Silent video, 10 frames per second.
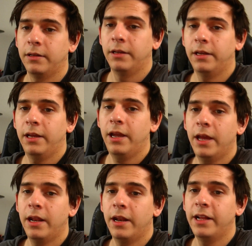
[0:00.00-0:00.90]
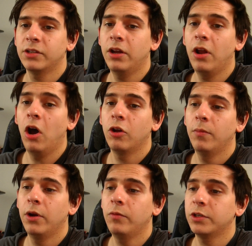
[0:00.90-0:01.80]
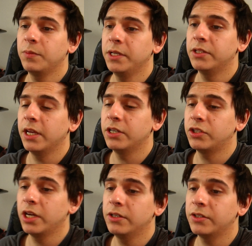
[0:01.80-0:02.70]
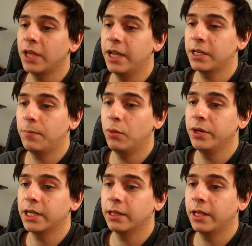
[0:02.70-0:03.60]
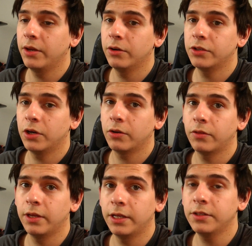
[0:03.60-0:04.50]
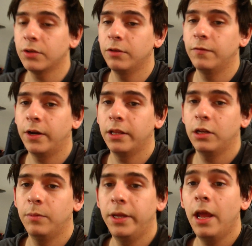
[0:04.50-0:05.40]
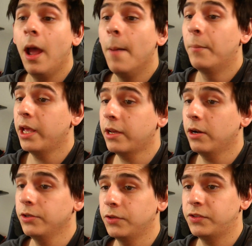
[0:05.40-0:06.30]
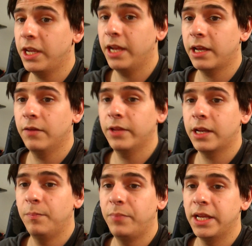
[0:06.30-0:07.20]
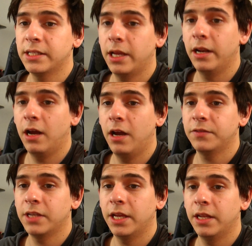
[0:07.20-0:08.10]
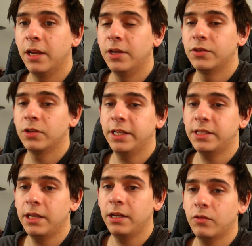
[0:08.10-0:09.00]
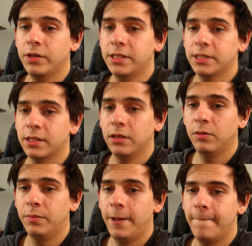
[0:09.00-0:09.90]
And it's on auto mode, which means it changes as I point at lighter or darker things. So it'll vary a little bit, but I could also set kind of like a baseline offset. So let's increase this a little bit